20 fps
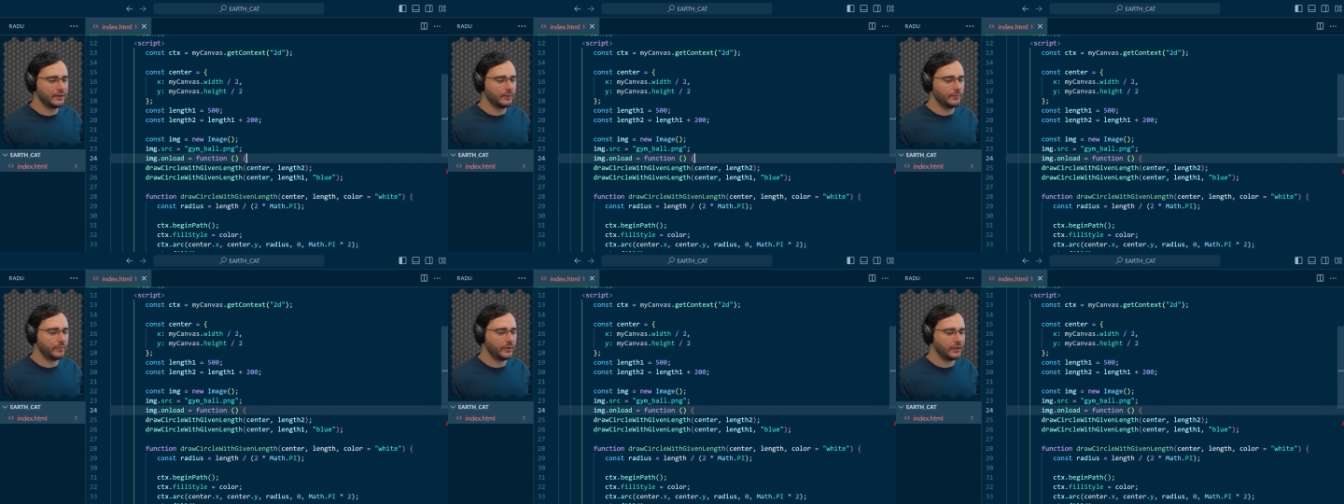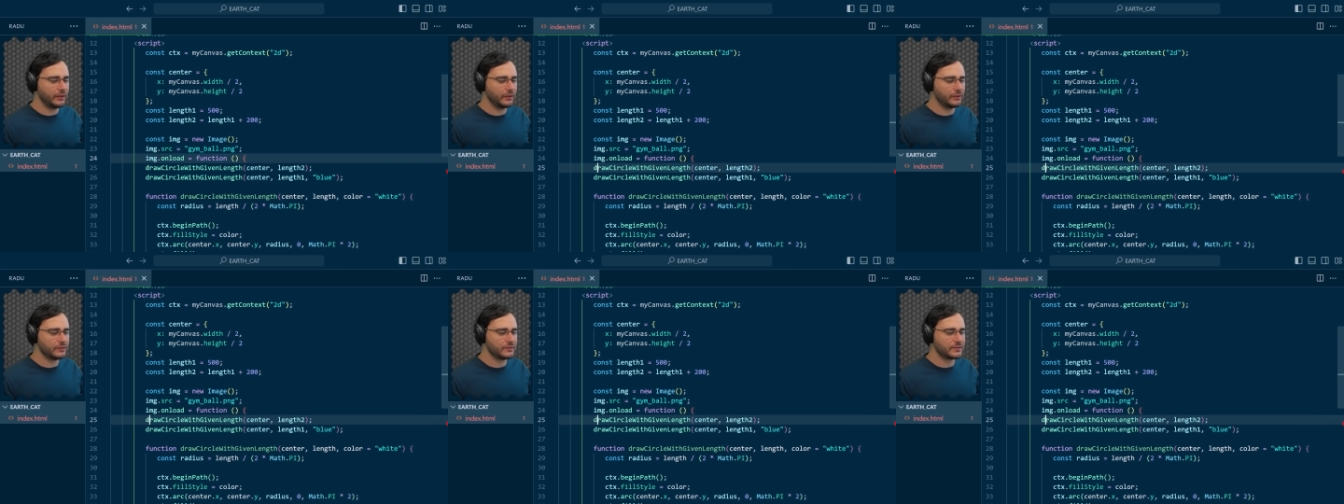
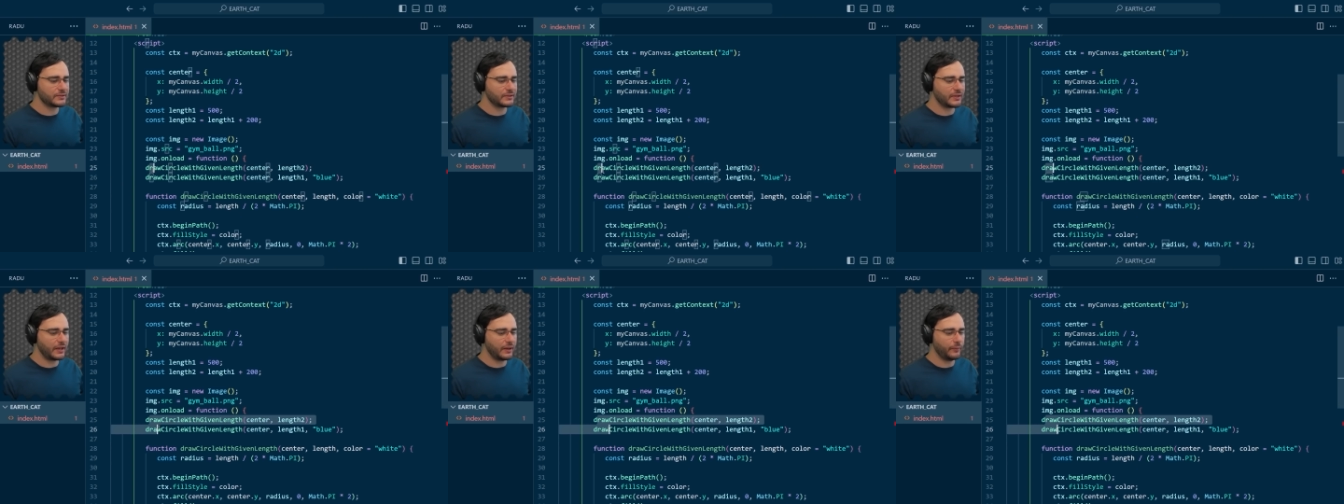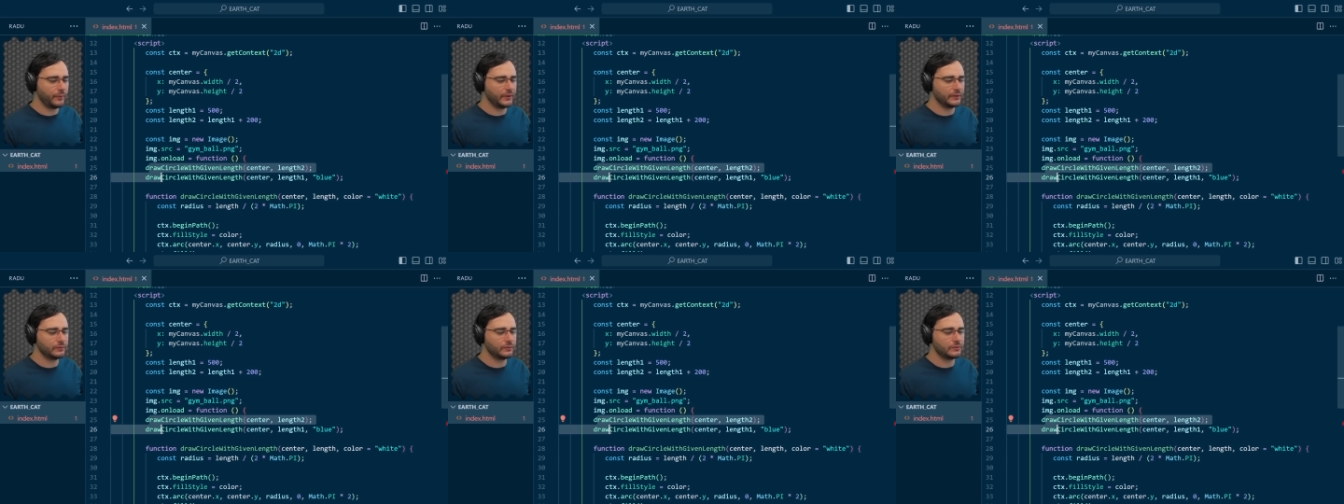because I
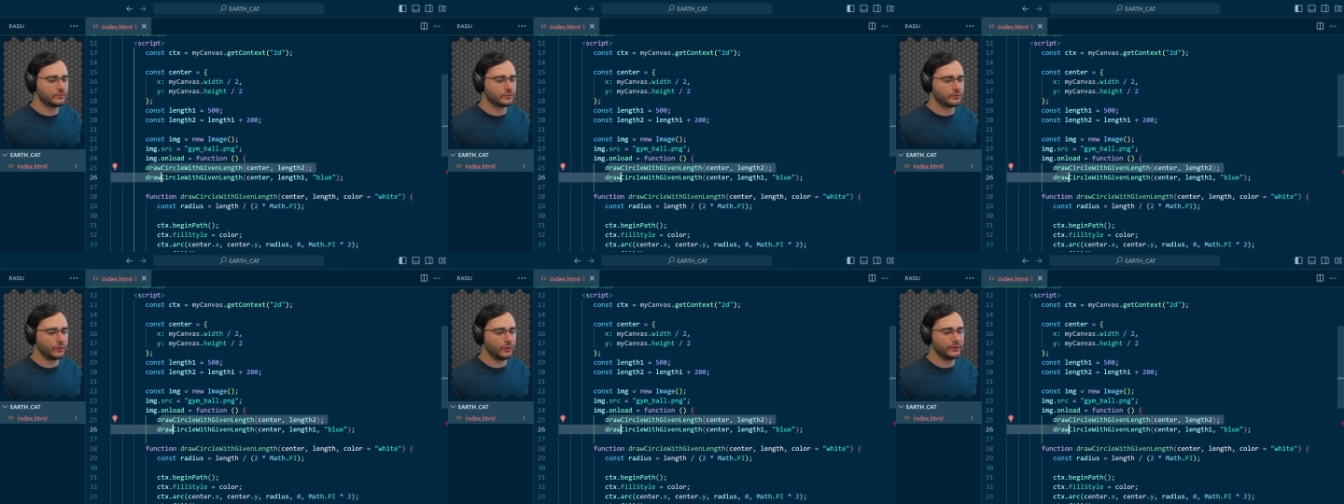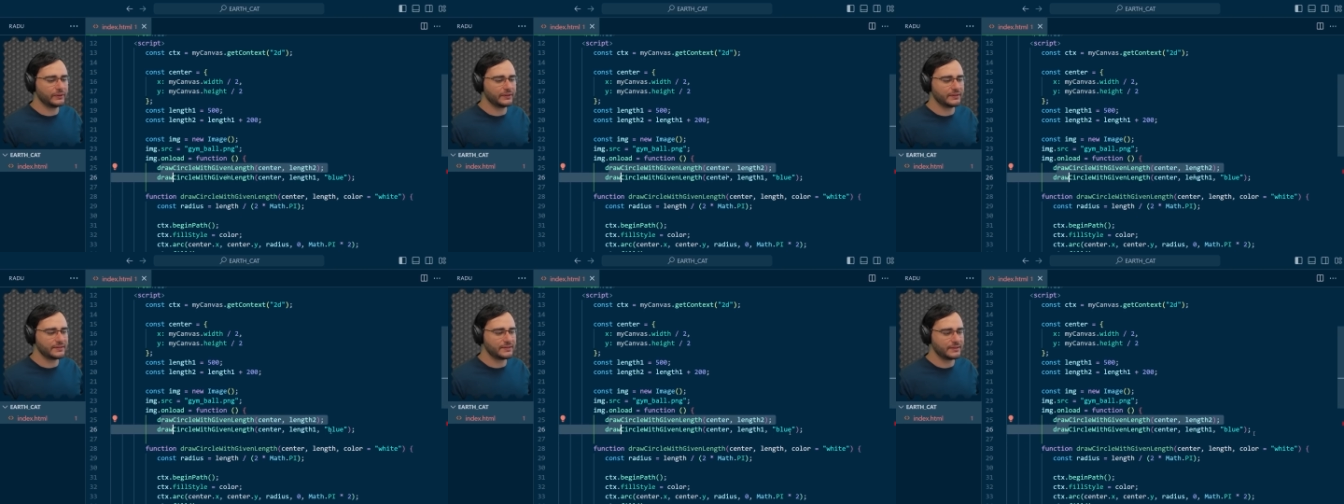want to draw
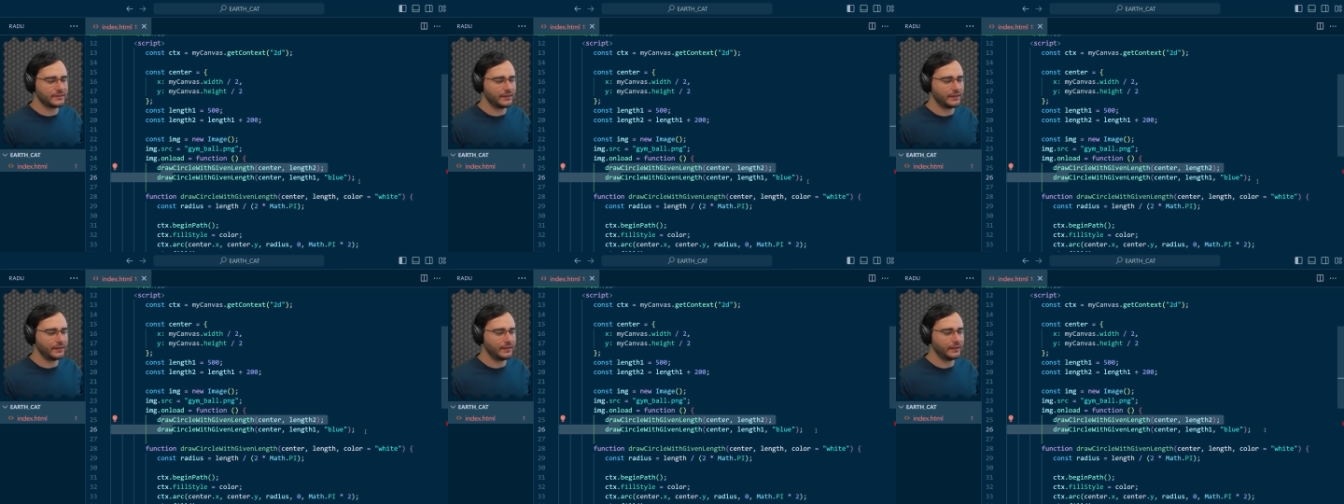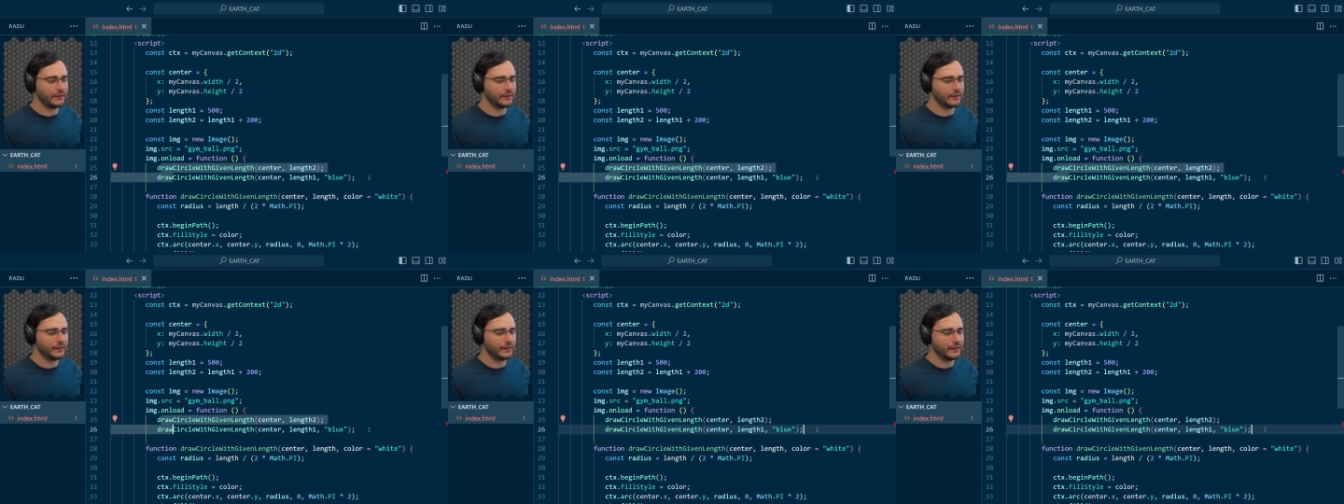the
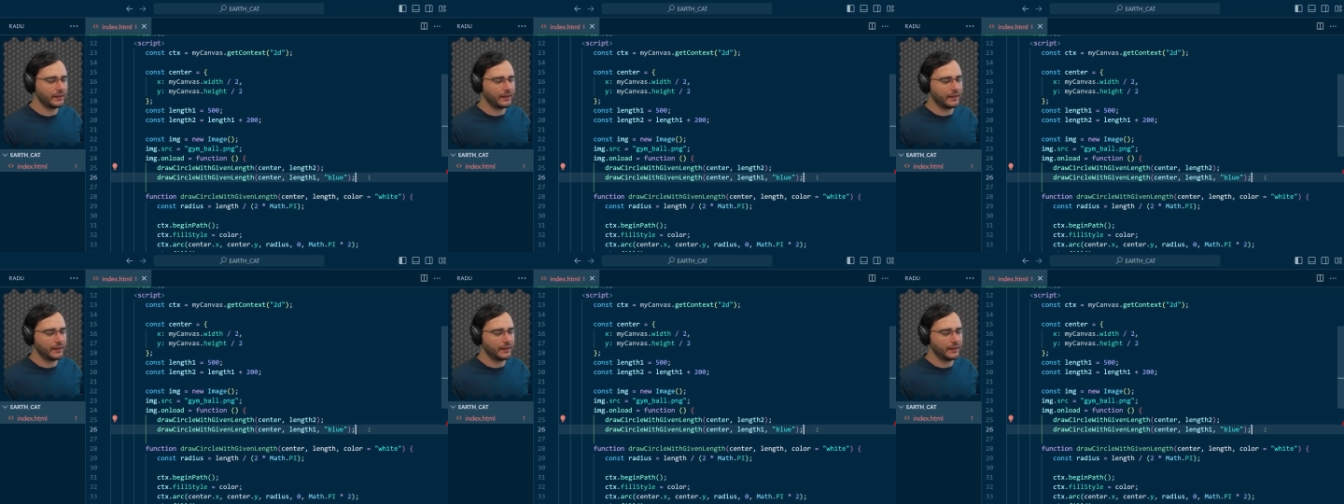scene